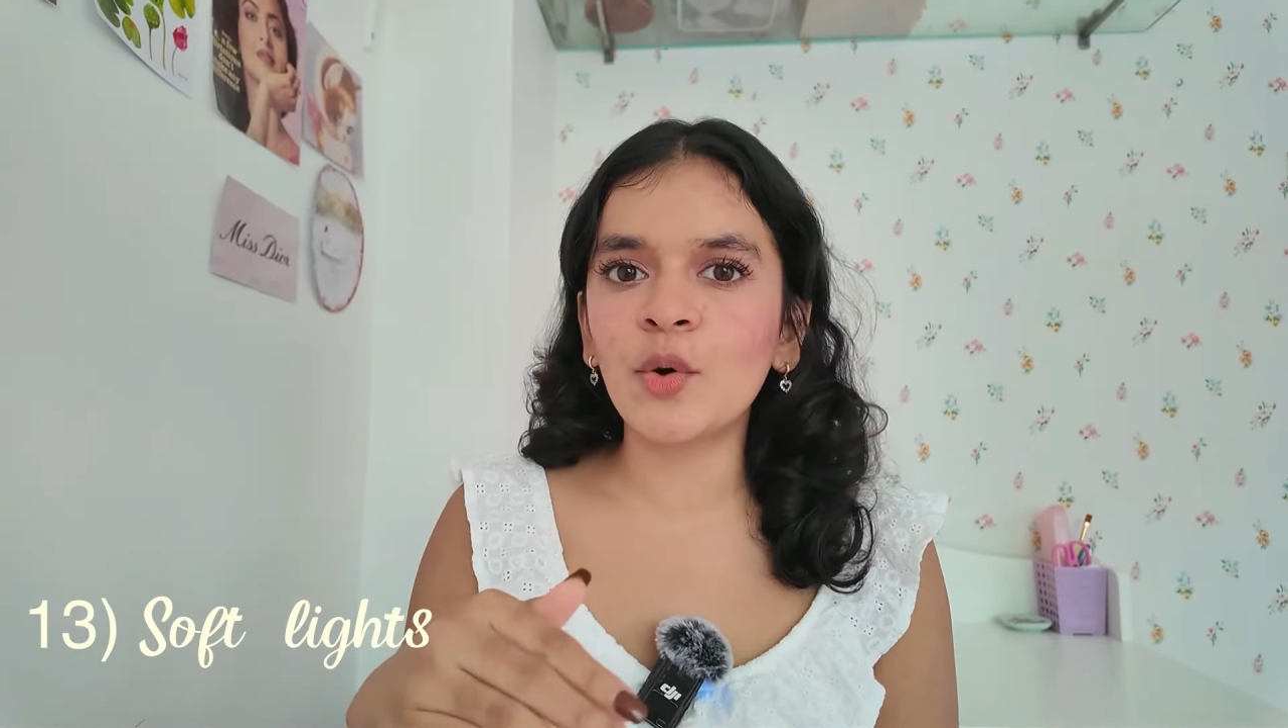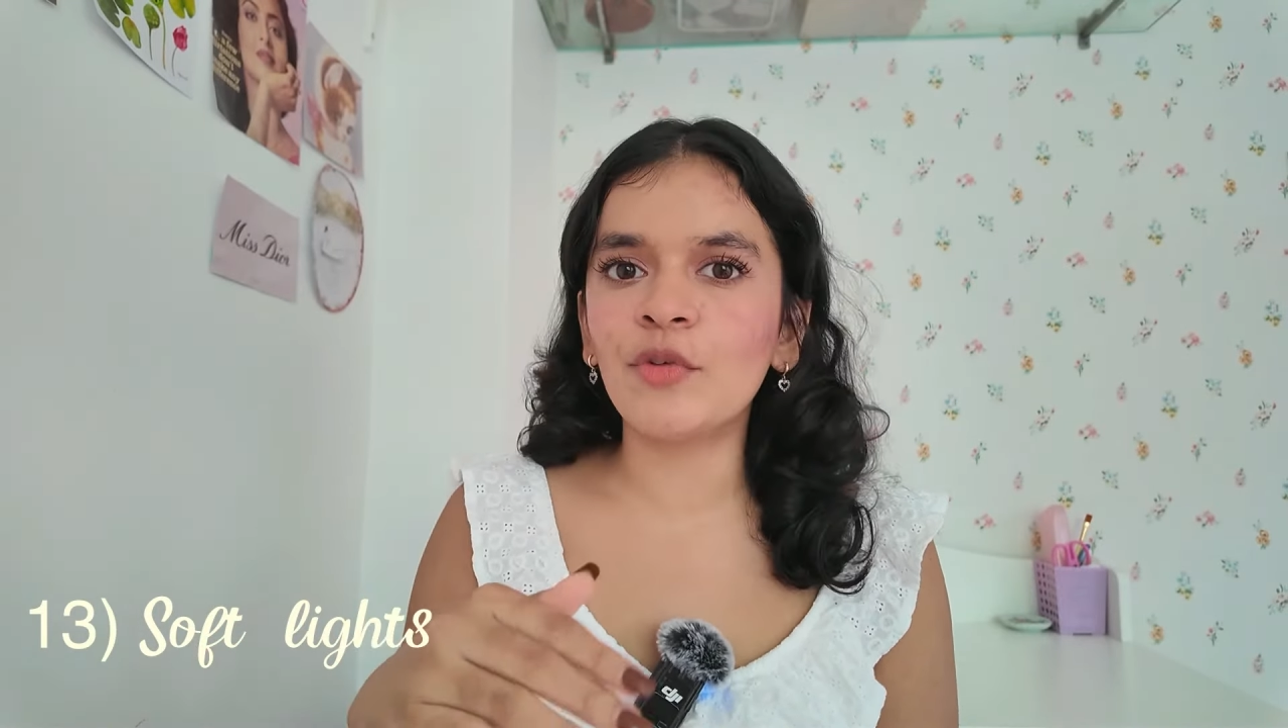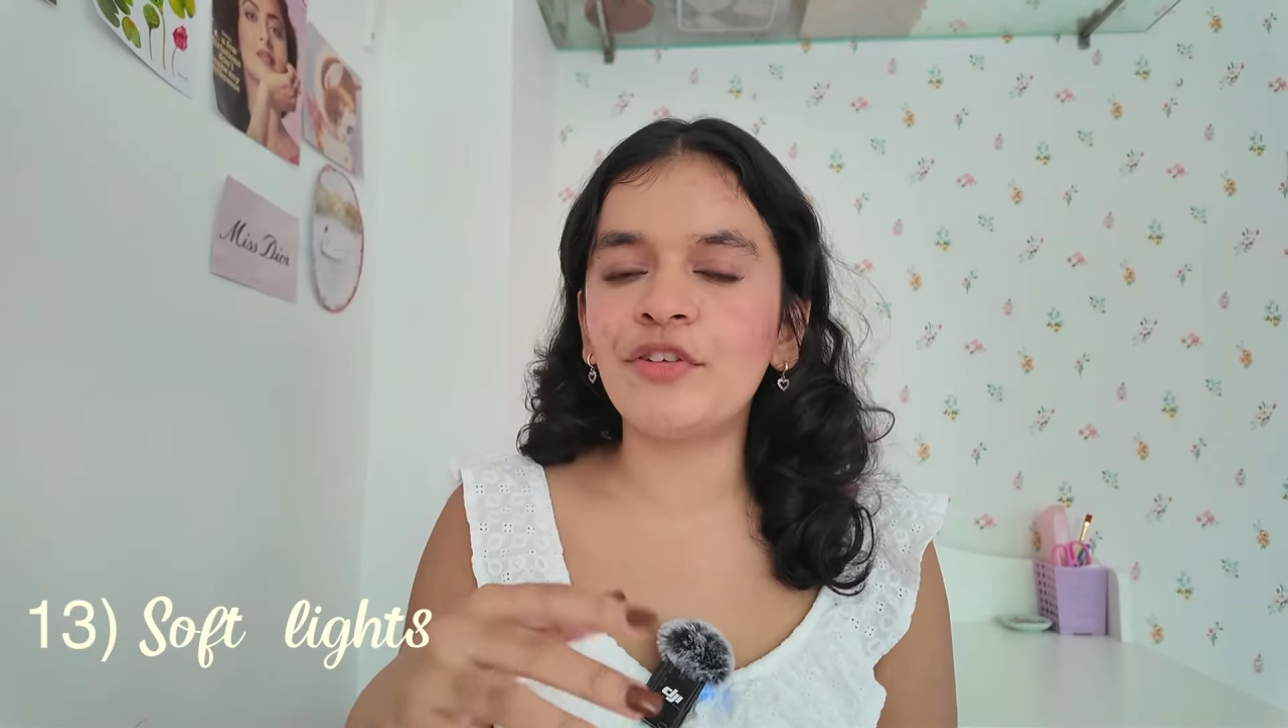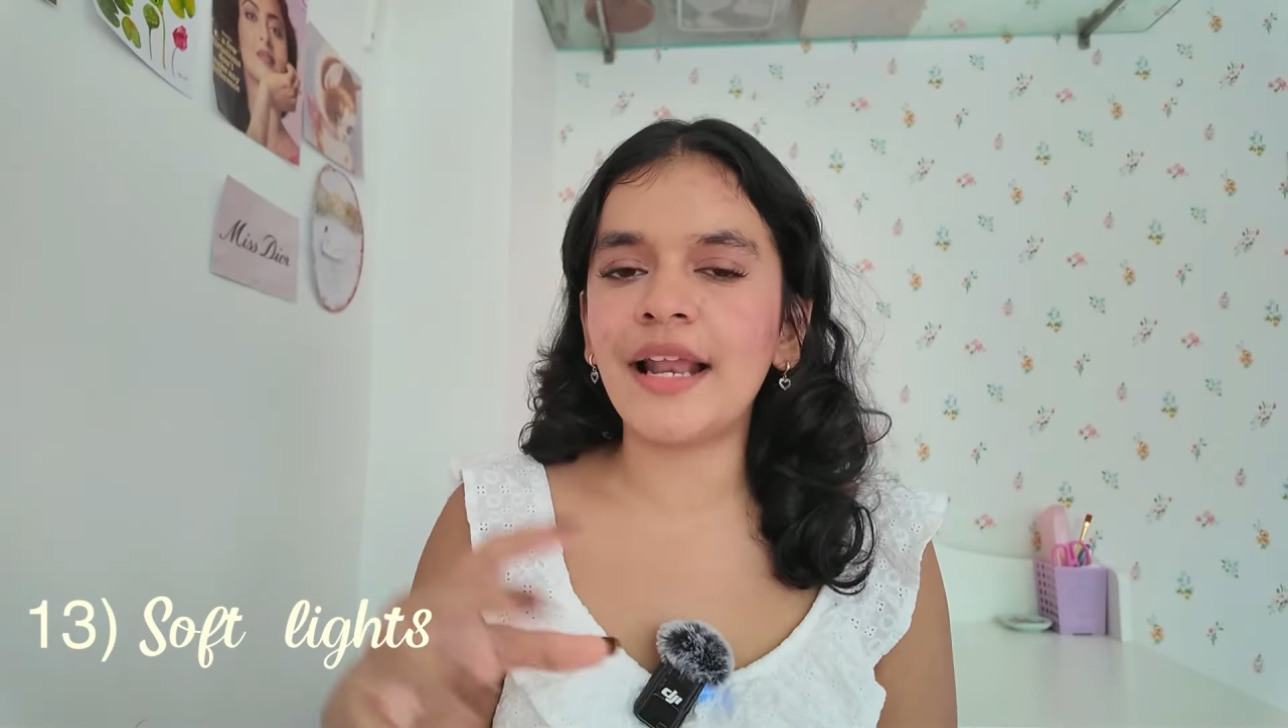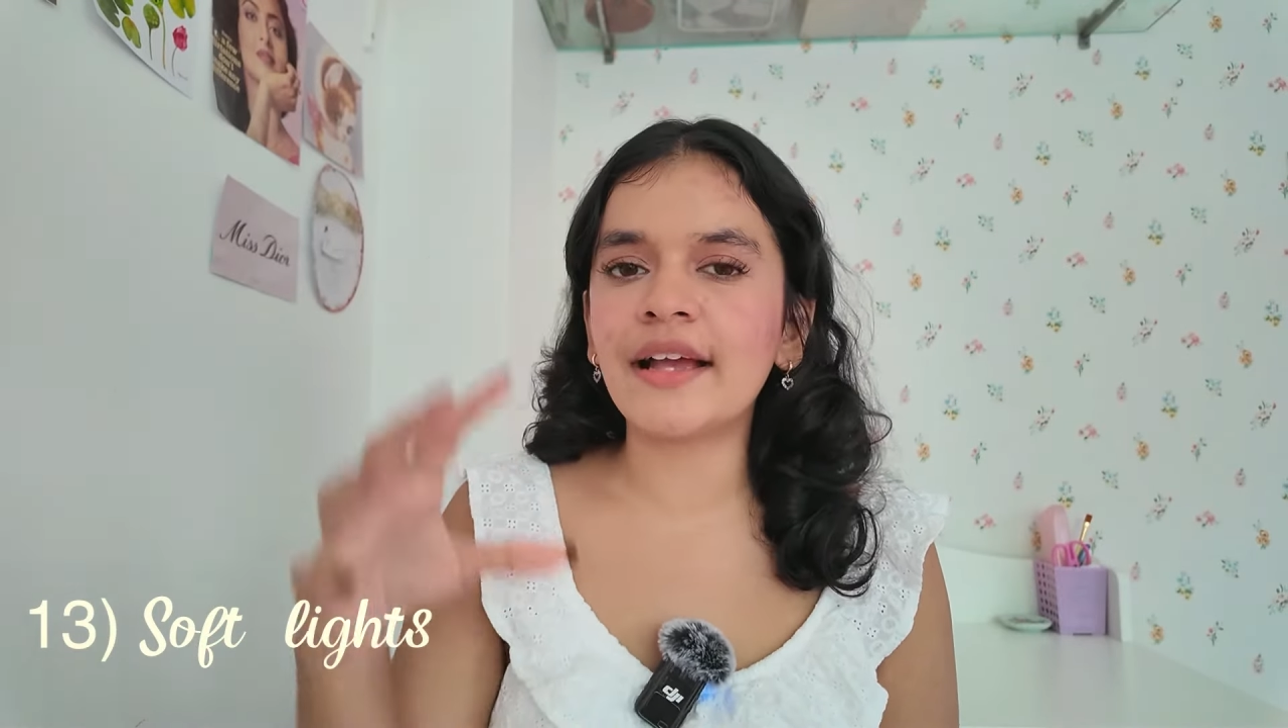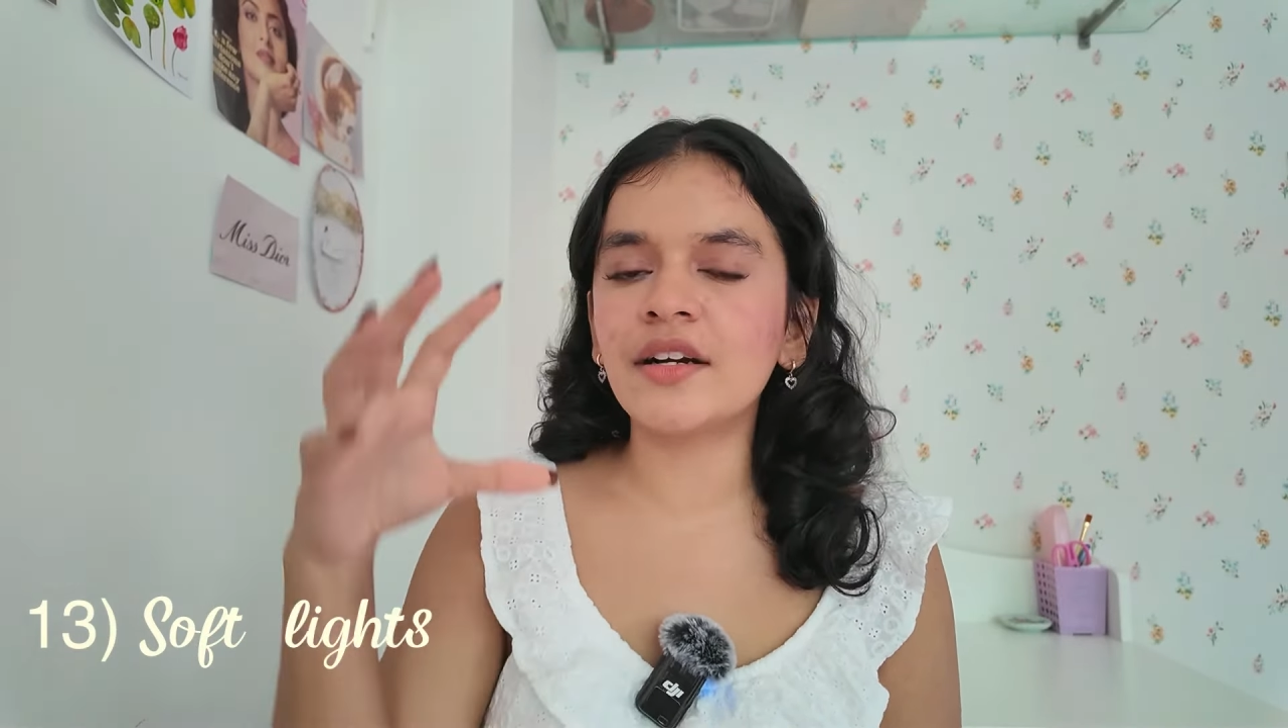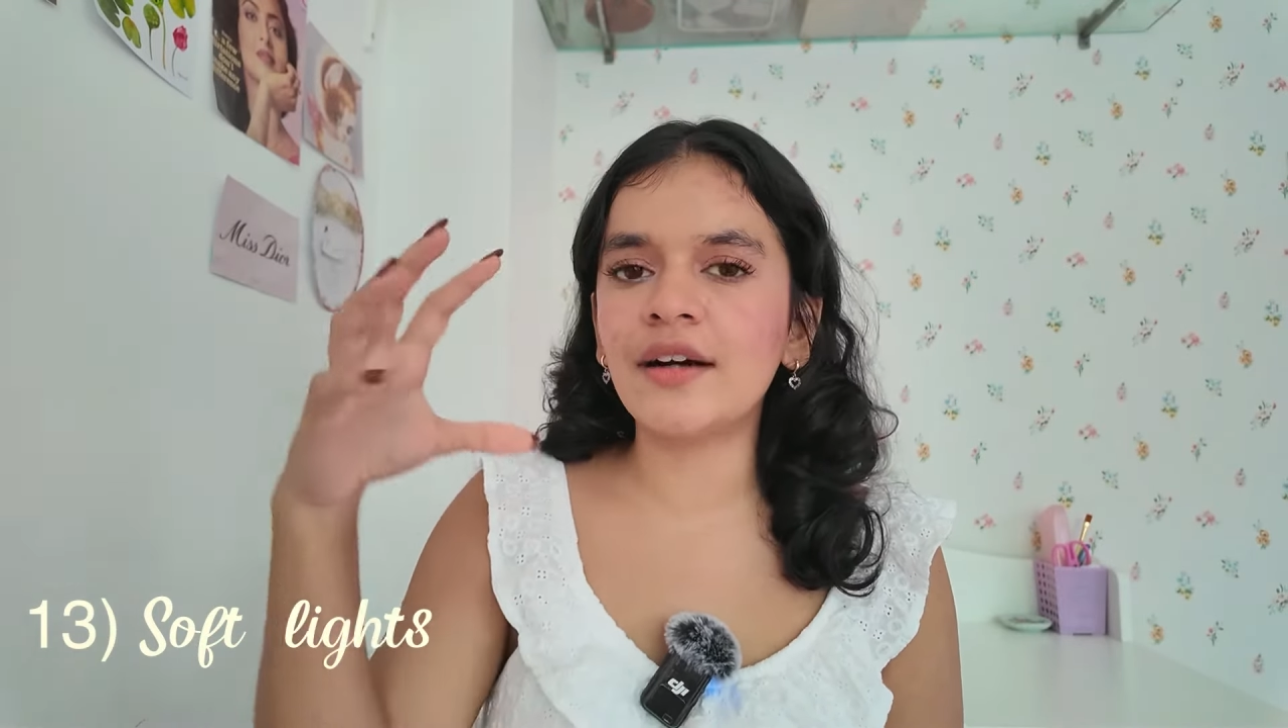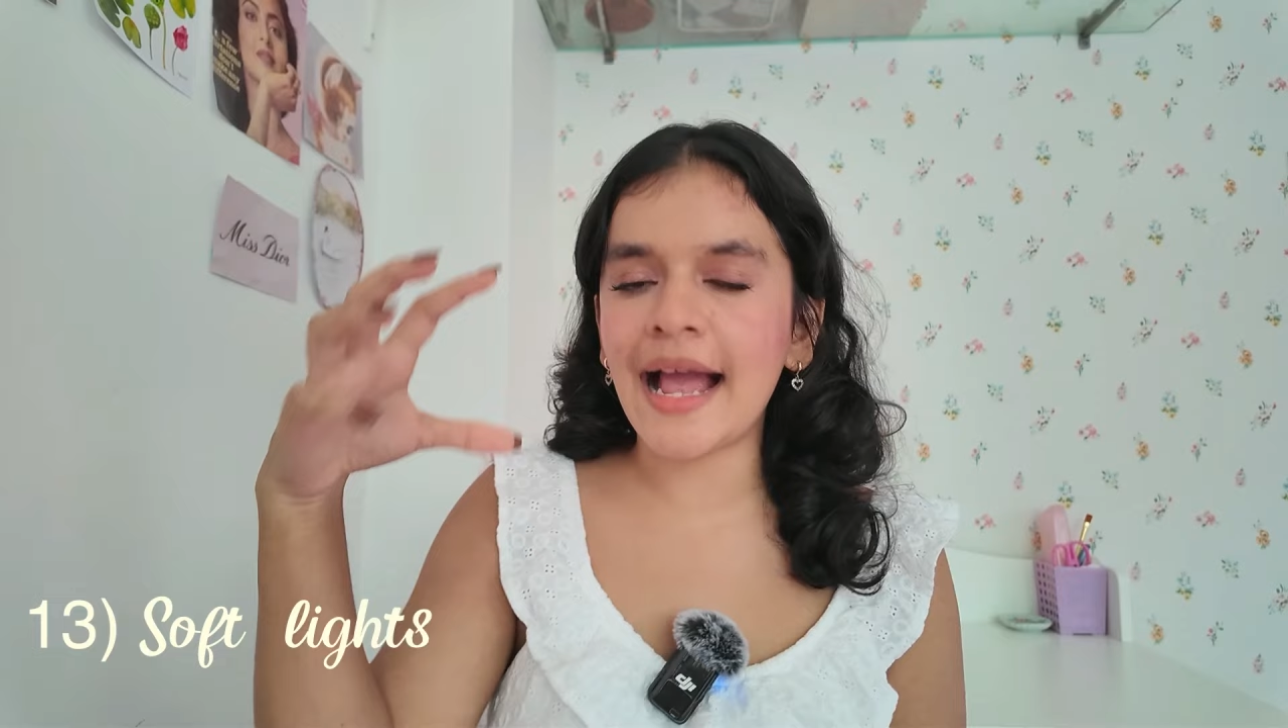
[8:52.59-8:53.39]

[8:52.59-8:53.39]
go for like a